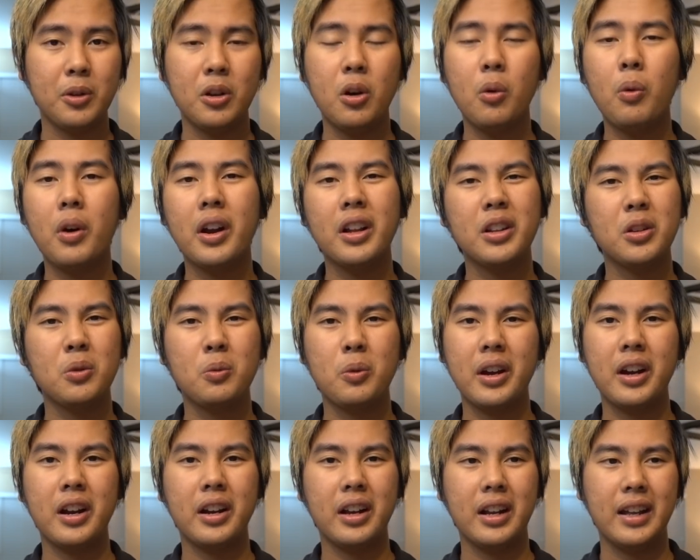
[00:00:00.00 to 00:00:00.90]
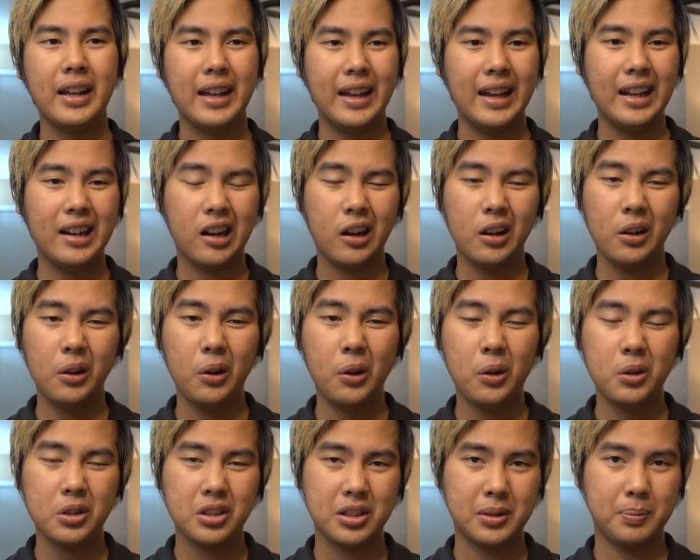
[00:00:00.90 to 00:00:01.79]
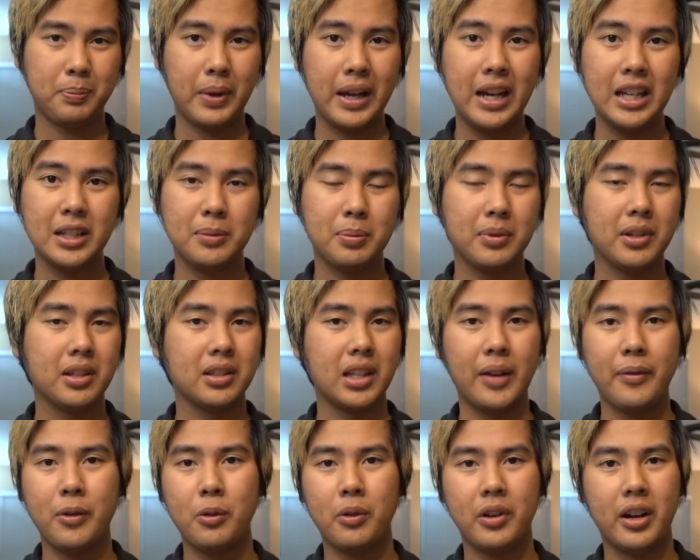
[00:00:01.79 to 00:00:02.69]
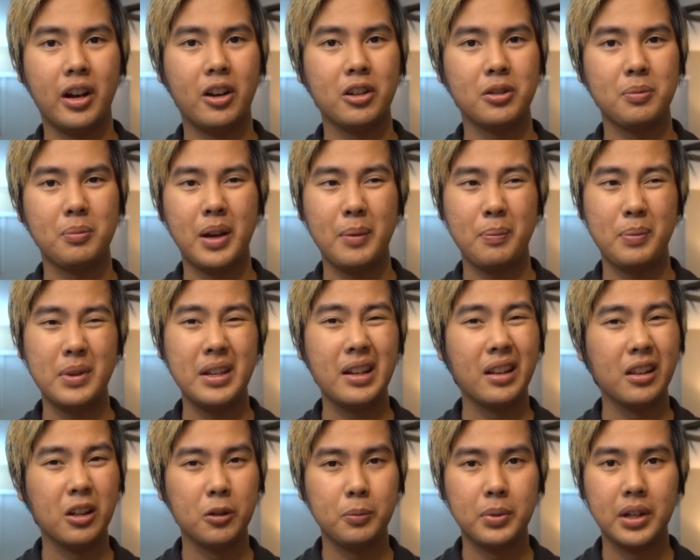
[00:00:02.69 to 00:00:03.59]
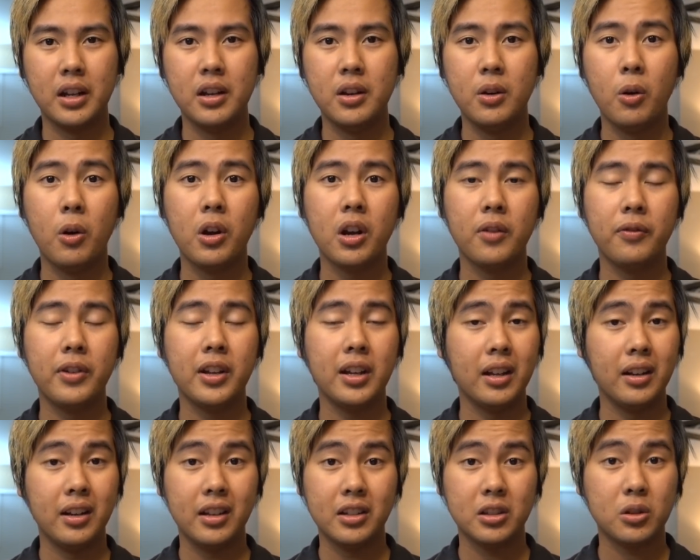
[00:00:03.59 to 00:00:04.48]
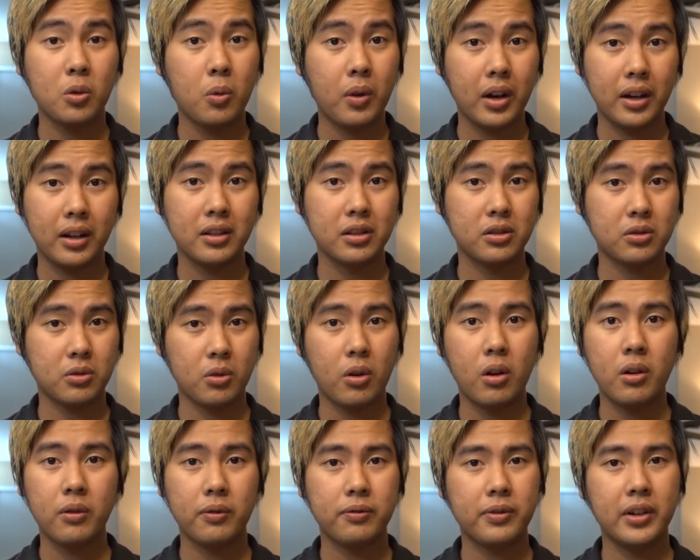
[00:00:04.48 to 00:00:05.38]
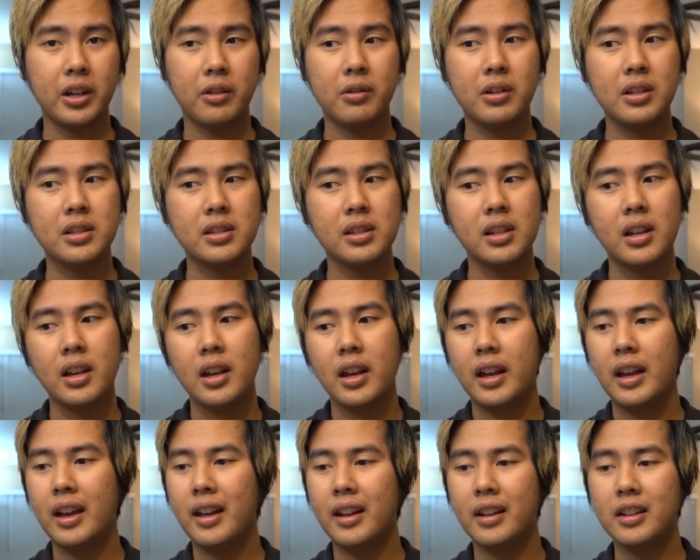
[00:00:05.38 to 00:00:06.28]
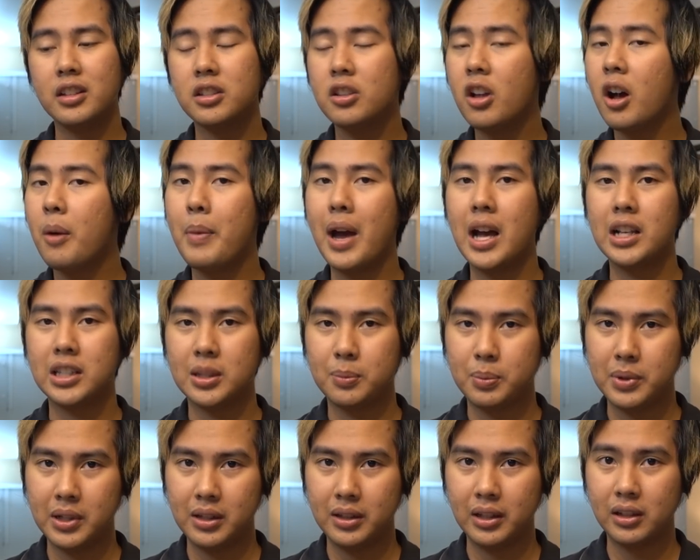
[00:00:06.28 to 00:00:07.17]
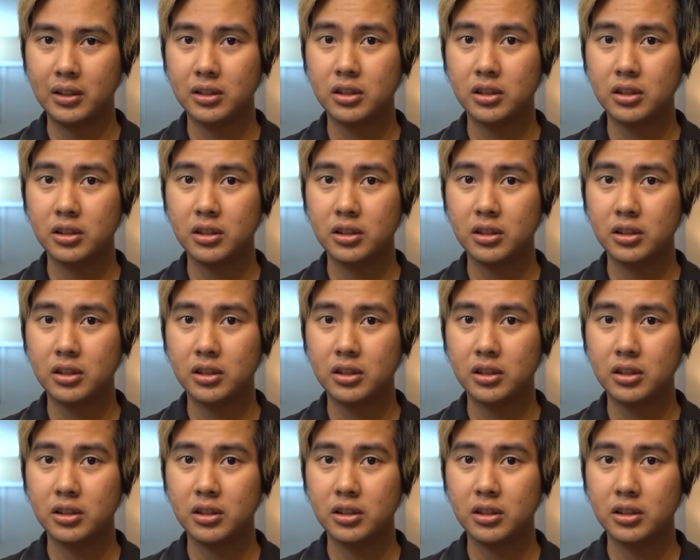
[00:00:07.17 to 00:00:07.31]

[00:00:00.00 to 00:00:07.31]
You don't want it to wear it in closed space because everyone else might be a little bit annoyed of it. It is quite a strong fragrance and it's not mass appealing.